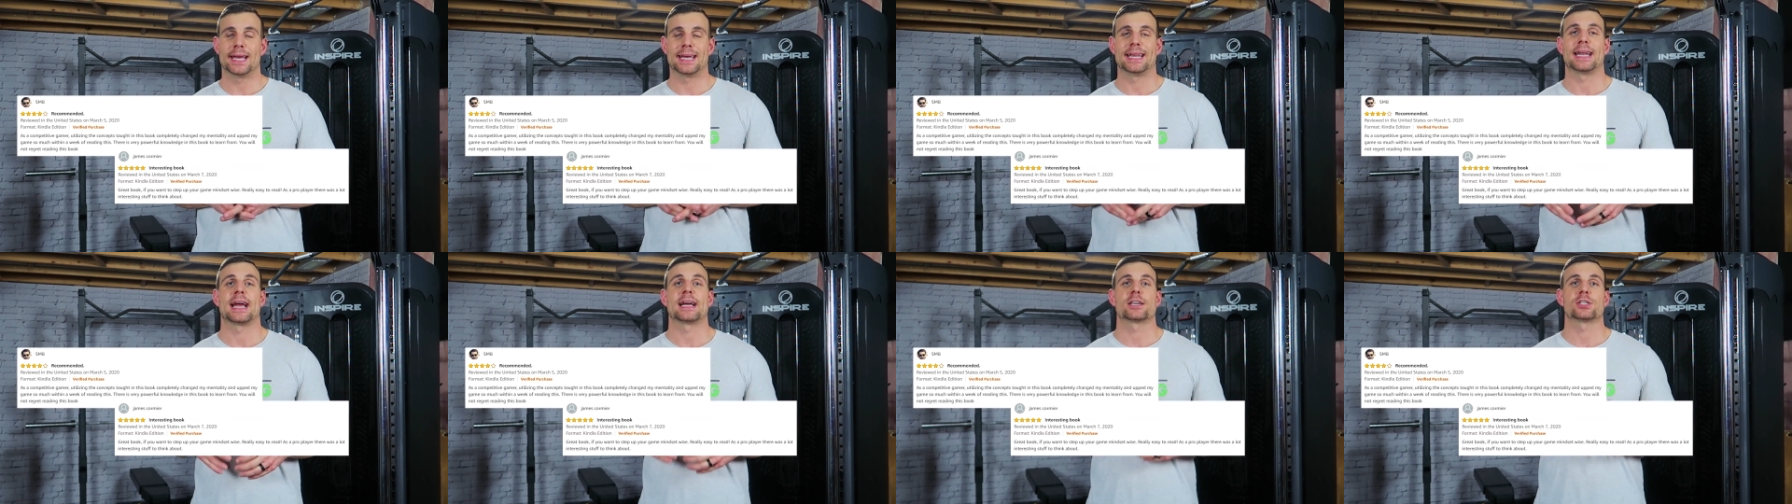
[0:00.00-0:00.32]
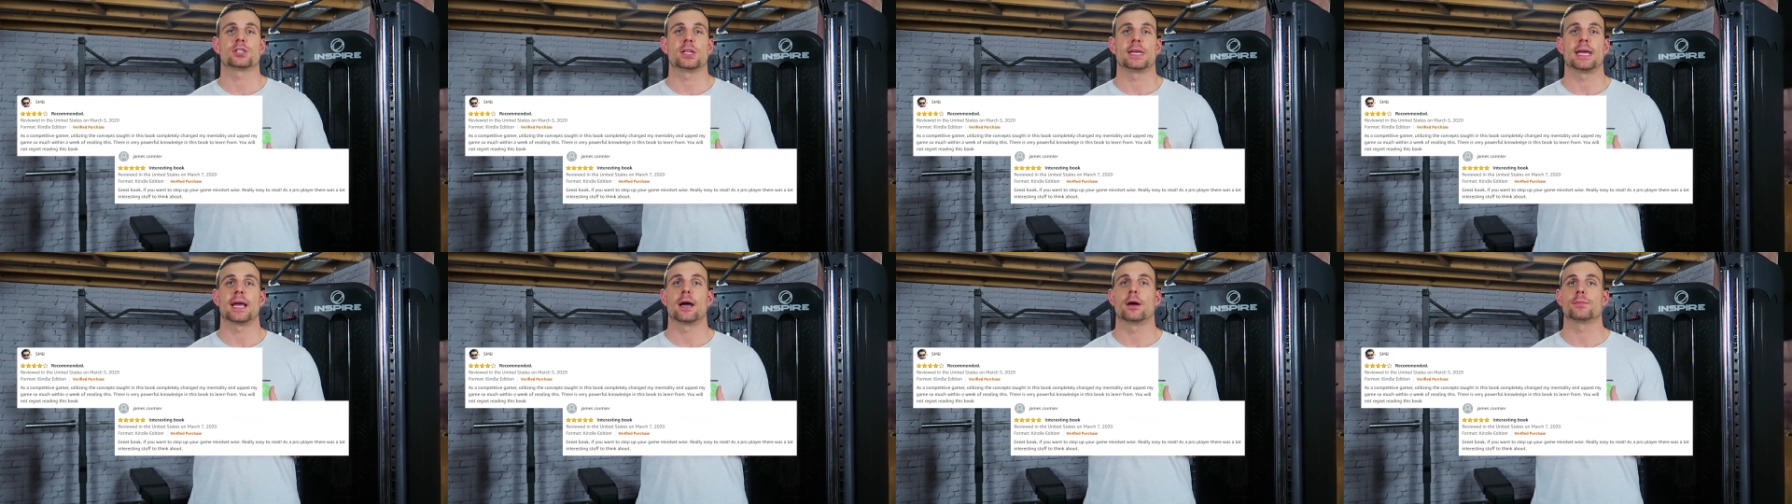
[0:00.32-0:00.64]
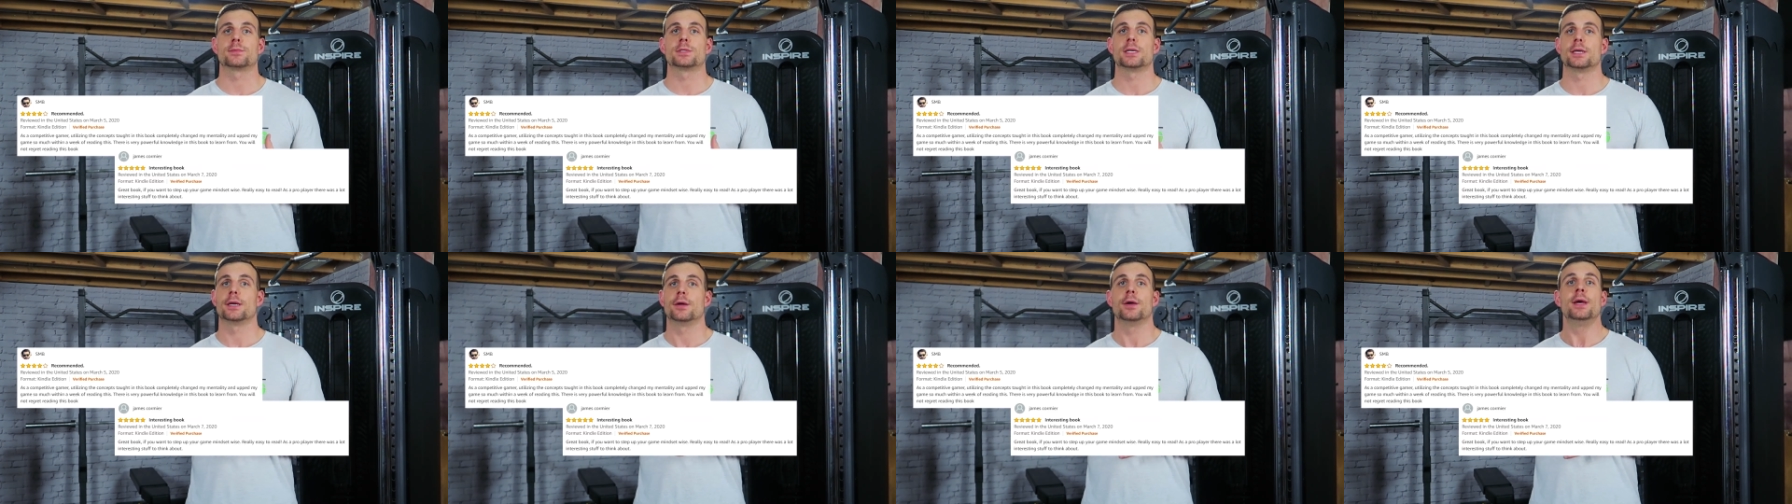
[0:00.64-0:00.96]
it actually
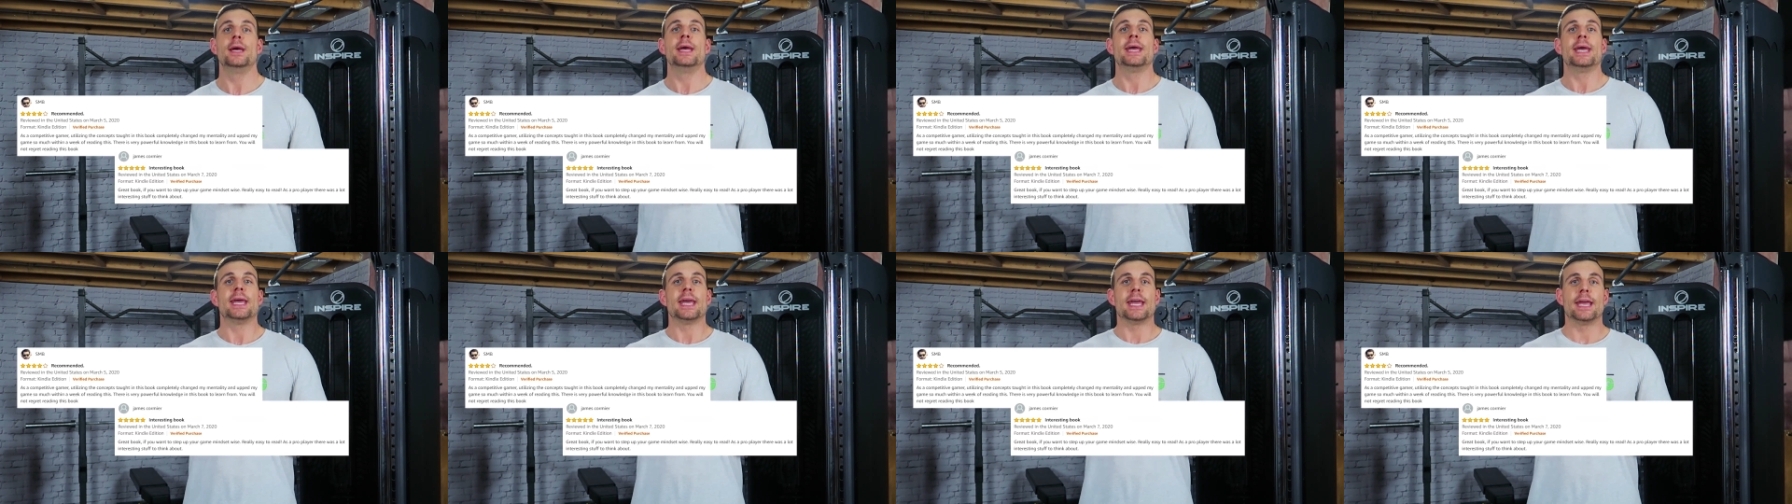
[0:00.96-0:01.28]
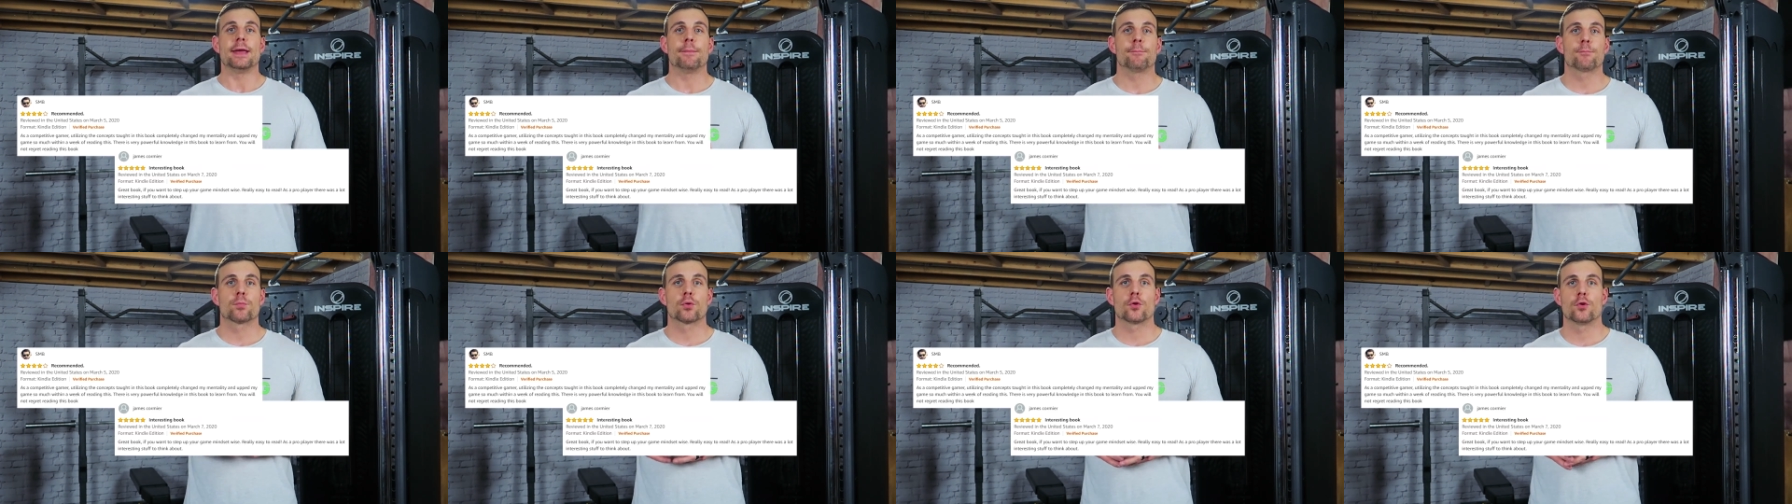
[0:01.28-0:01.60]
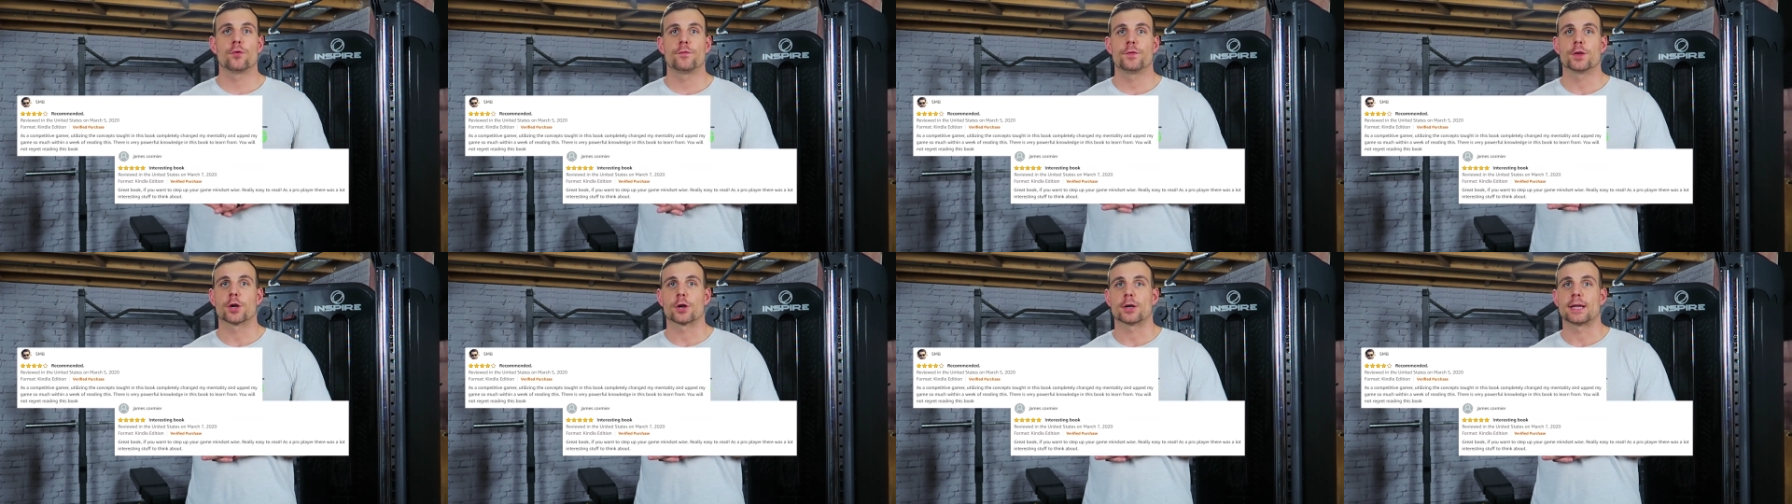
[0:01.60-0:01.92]
helped to
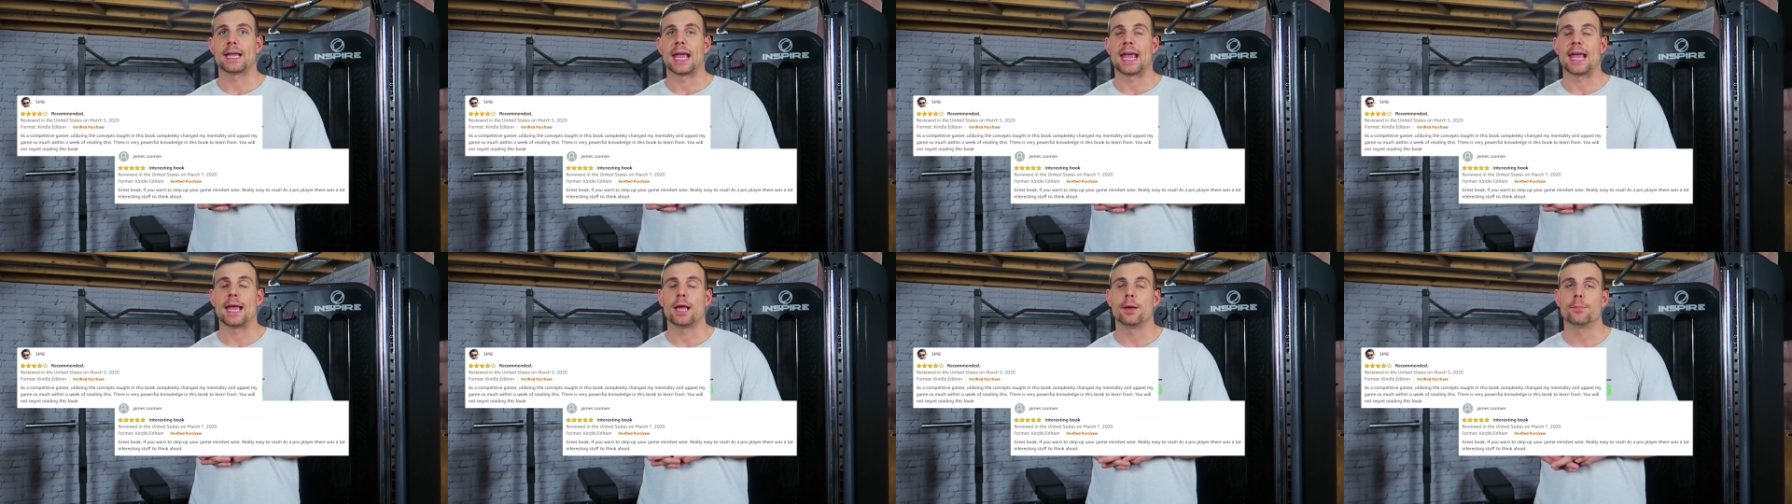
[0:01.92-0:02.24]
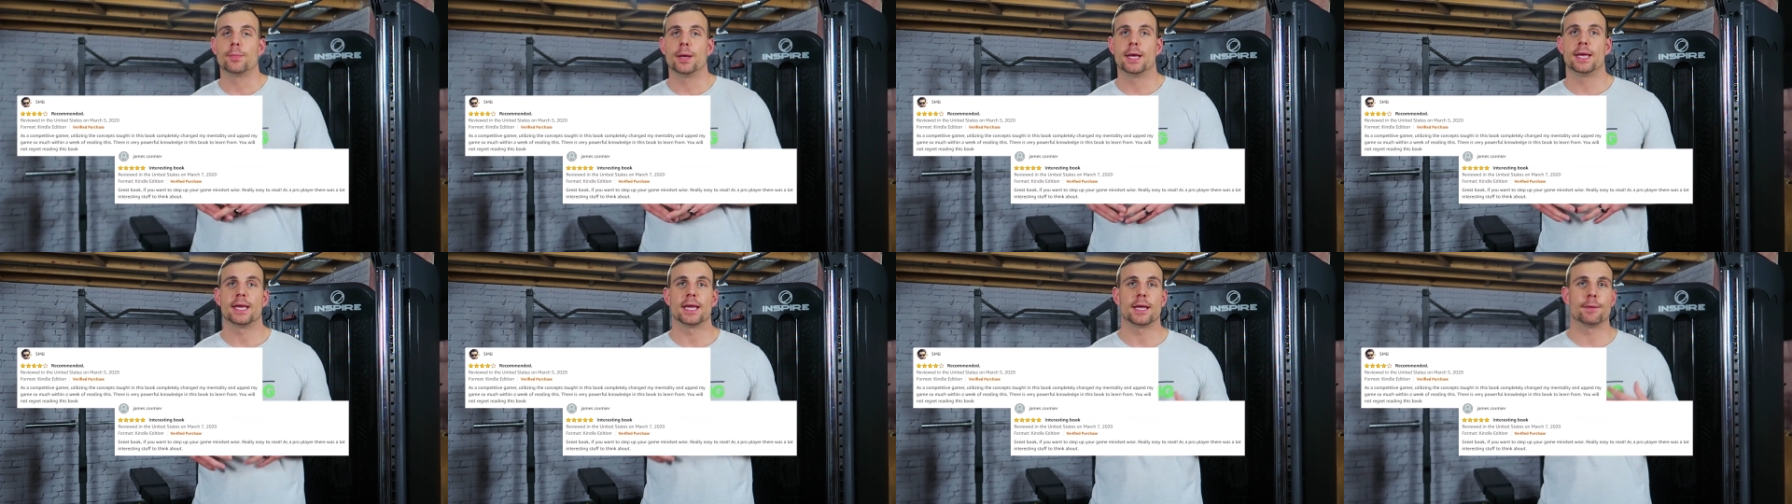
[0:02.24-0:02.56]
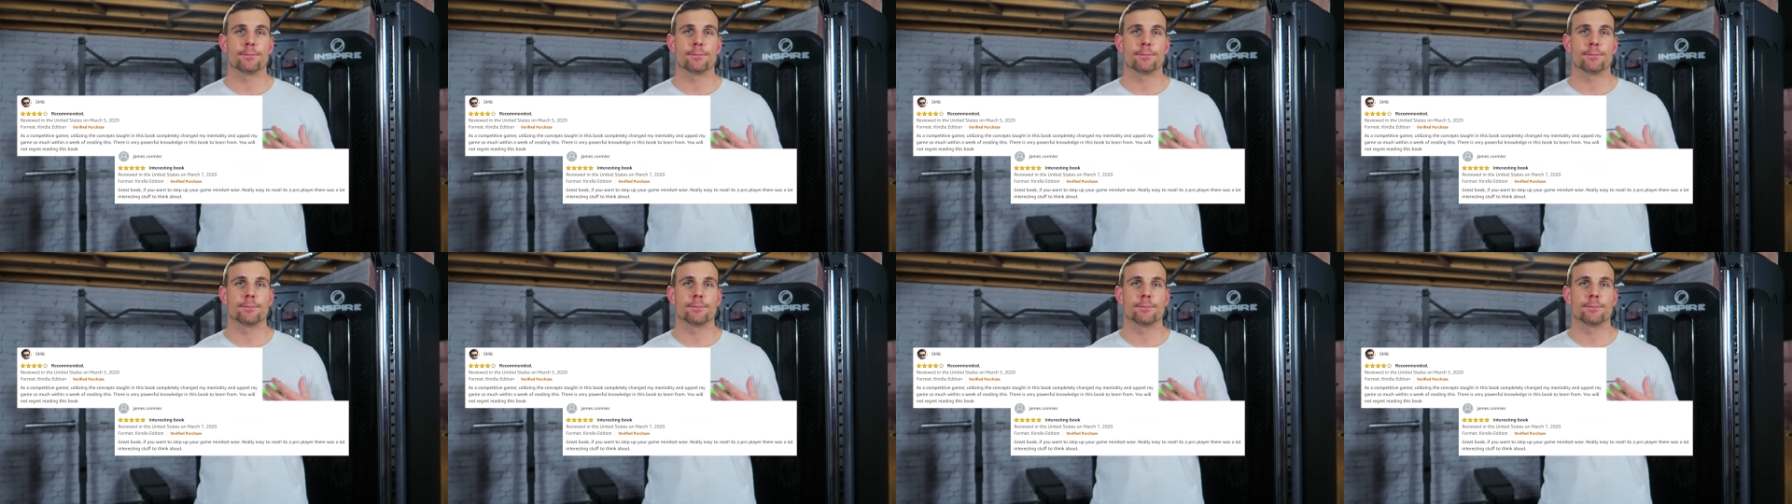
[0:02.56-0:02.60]
improve their game,